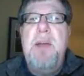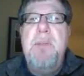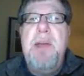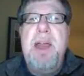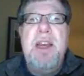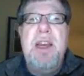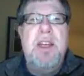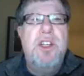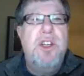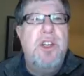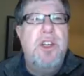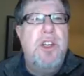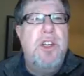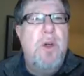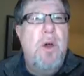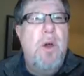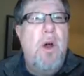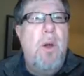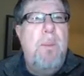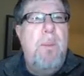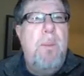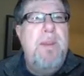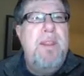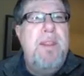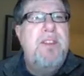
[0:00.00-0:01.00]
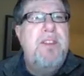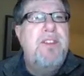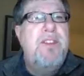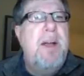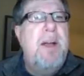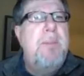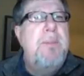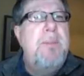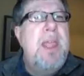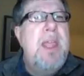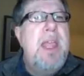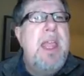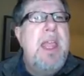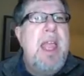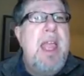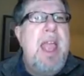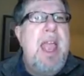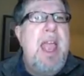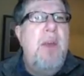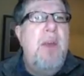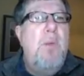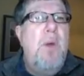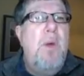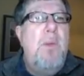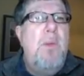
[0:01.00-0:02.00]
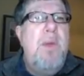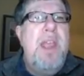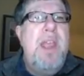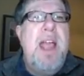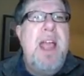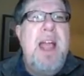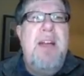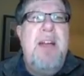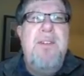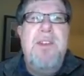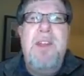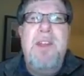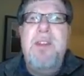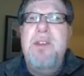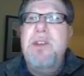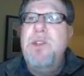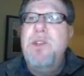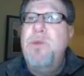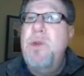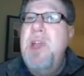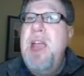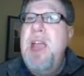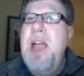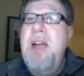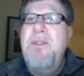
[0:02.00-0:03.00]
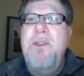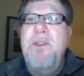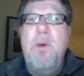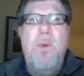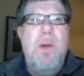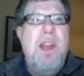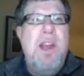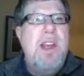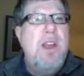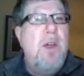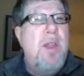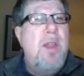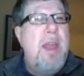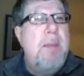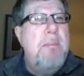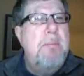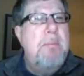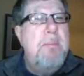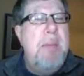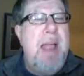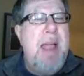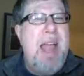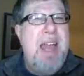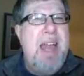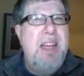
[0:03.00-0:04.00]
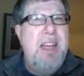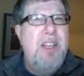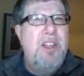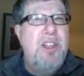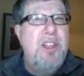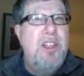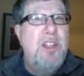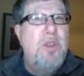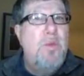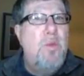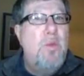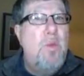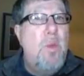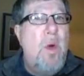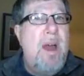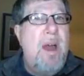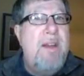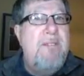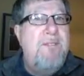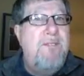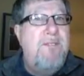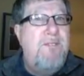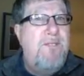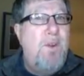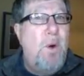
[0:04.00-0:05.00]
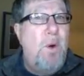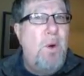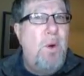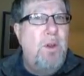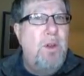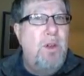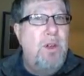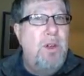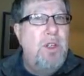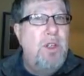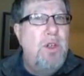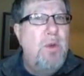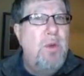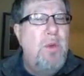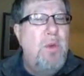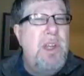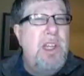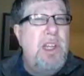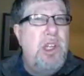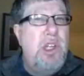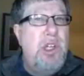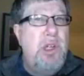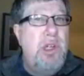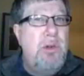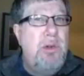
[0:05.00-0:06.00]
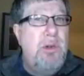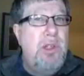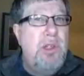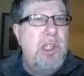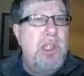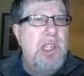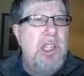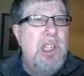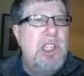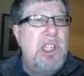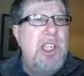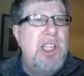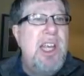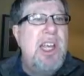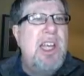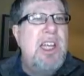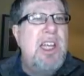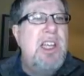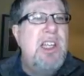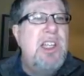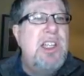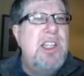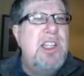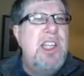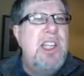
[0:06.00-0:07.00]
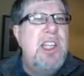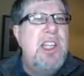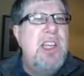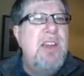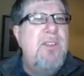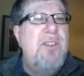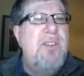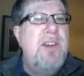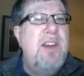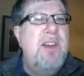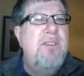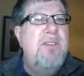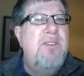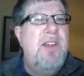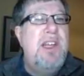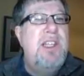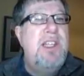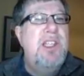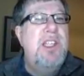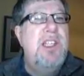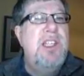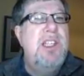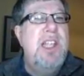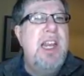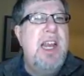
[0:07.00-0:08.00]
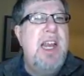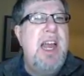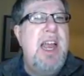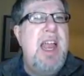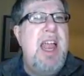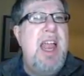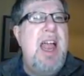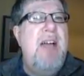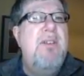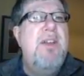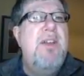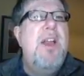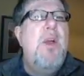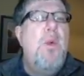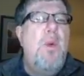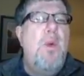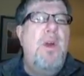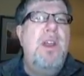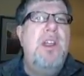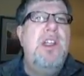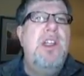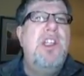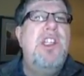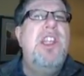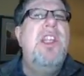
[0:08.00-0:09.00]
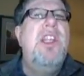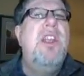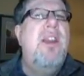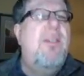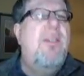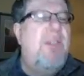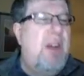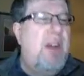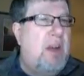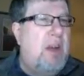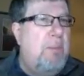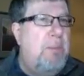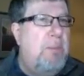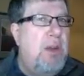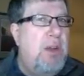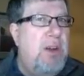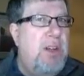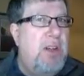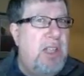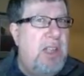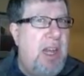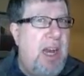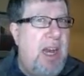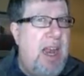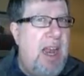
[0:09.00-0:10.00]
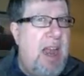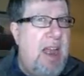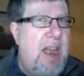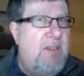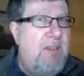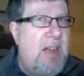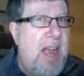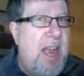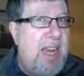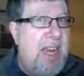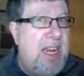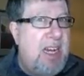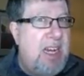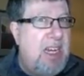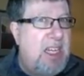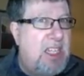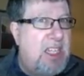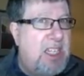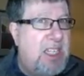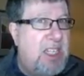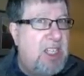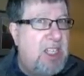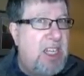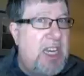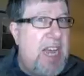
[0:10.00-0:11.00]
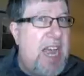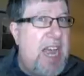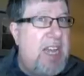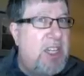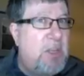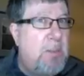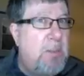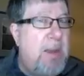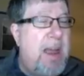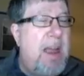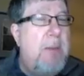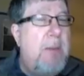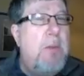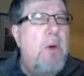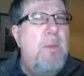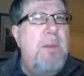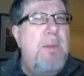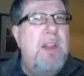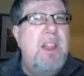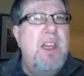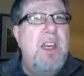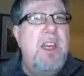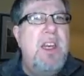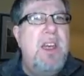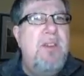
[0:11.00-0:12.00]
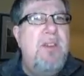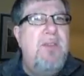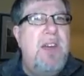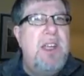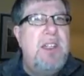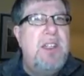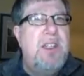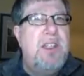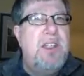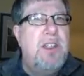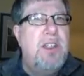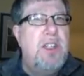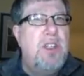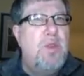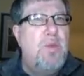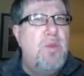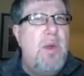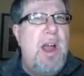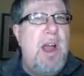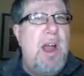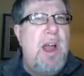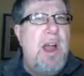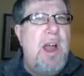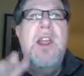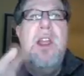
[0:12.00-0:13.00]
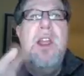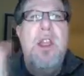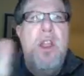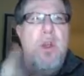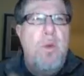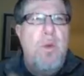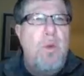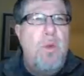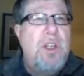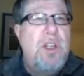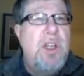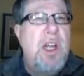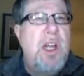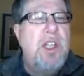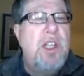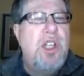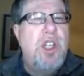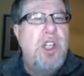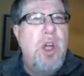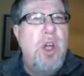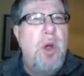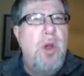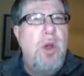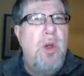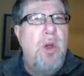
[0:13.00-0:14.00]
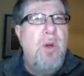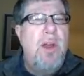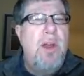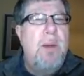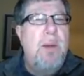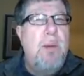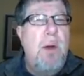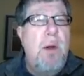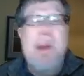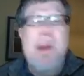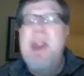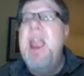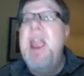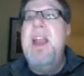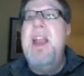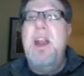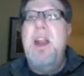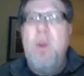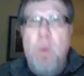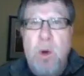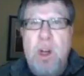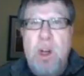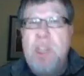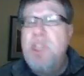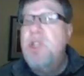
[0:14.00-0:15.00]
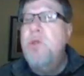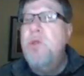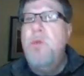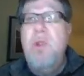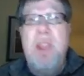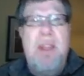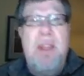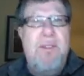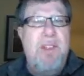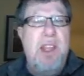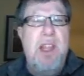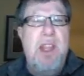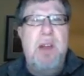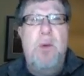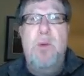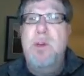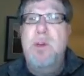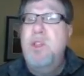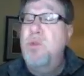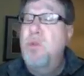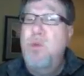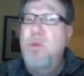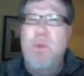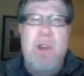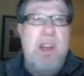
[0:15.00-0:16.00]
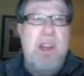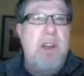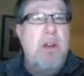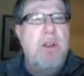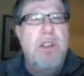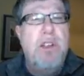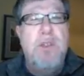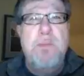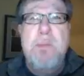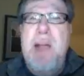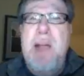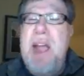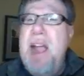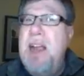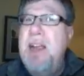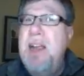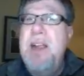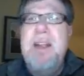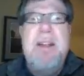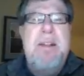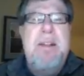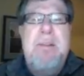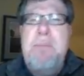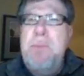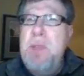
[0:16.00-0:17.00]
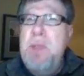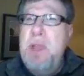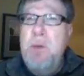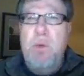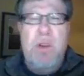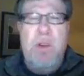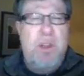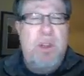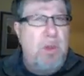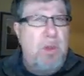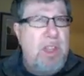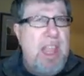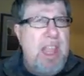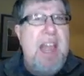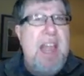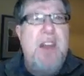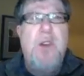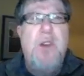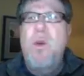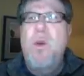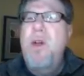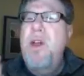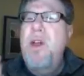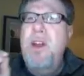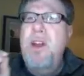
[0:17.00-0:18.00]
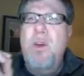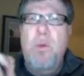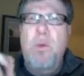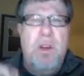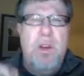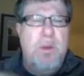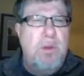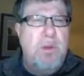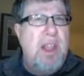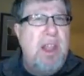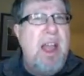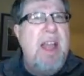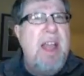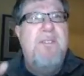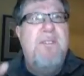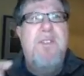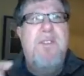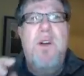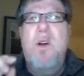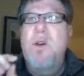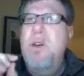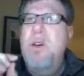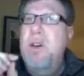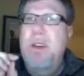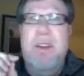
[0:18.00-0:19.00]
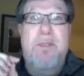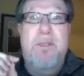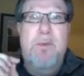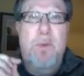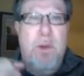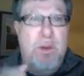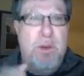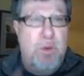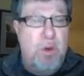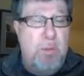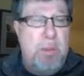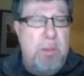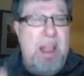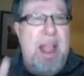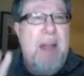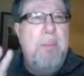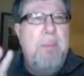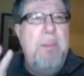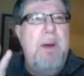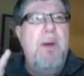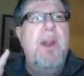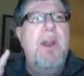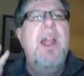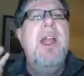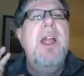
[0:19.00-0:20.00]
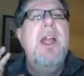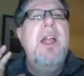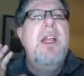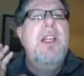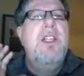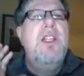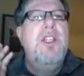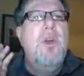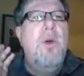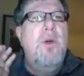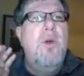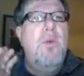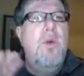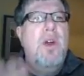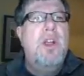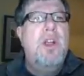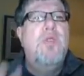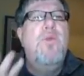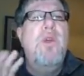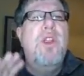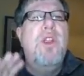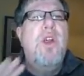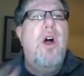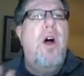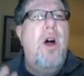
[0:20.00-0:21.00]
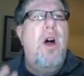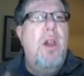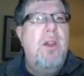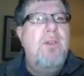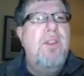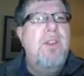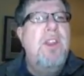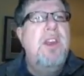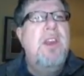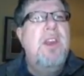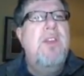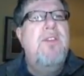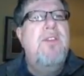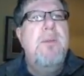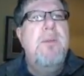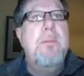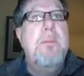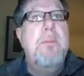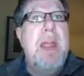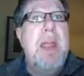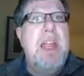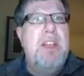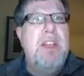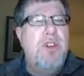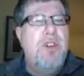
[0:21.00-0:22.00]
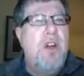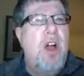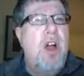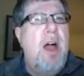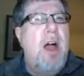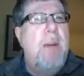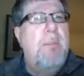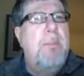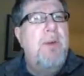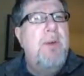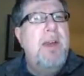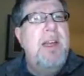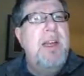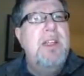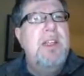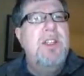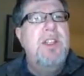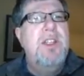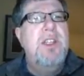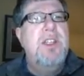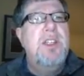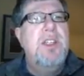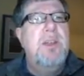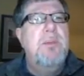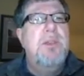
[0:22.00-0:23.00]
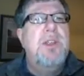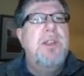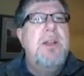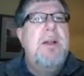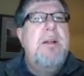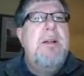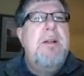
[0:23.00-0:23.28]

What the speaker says: manager. You open this up, and what we have here is we have a window that manages what folders we choose to sync. And you see the different devices that I have. Well, you see the different computers that I have. I can attach my mobility devices as well, which I'll show you in a moment. And it works with everything. It works with Windows, Mac, it works with Android, it works with iPhone, it even works with BlackBerry. So it works with all of the different major operating systems.